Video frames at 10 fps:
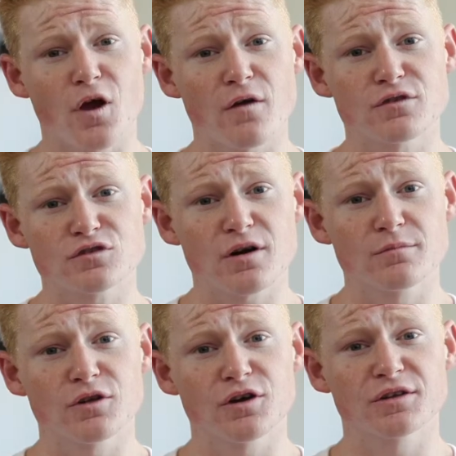over
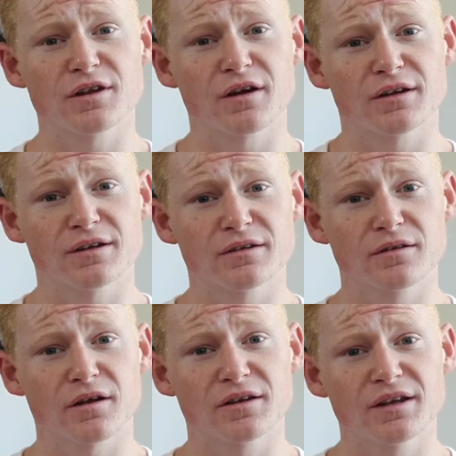time learned that I
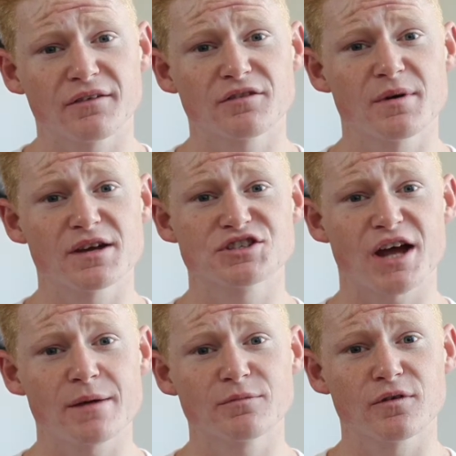didn't have to be
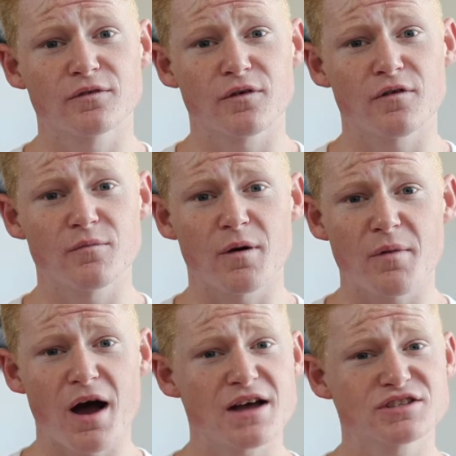ashamed of my
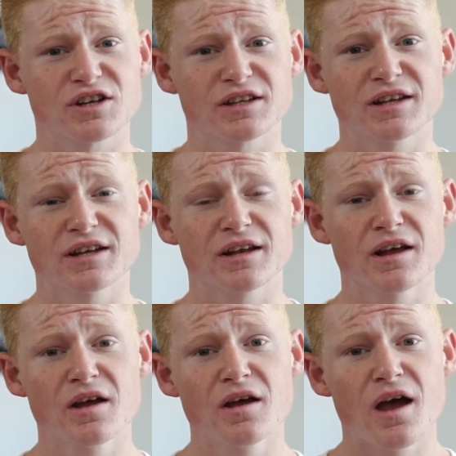past, and I didn't
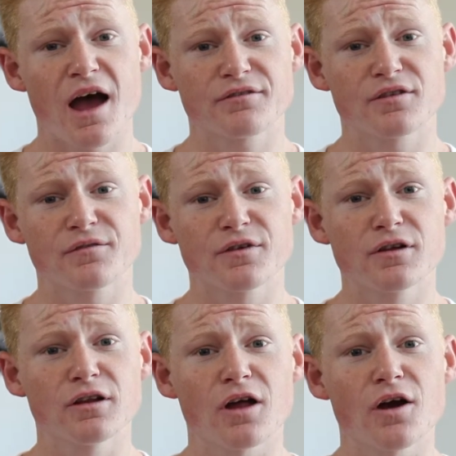have to
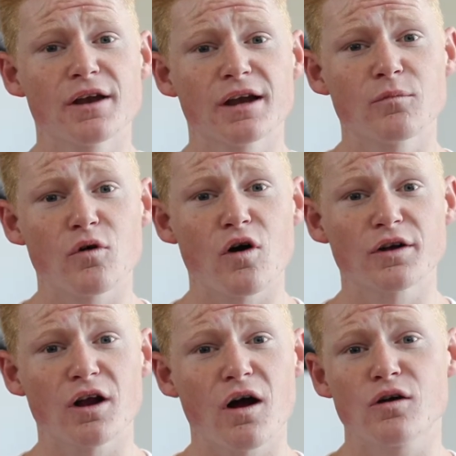feel alone anymore.
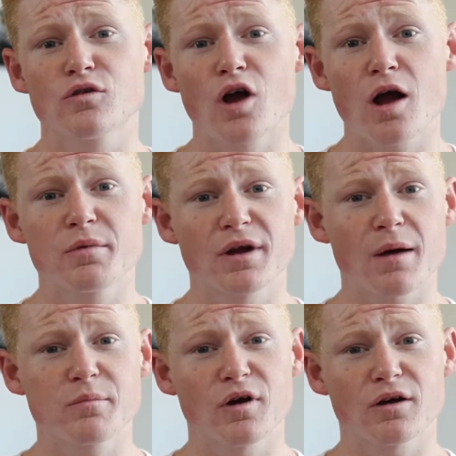I could open
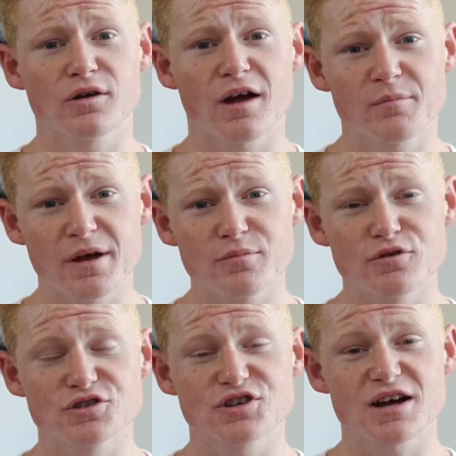up and I could have people
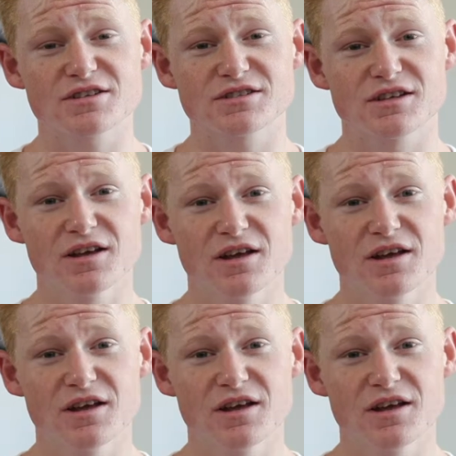to trust.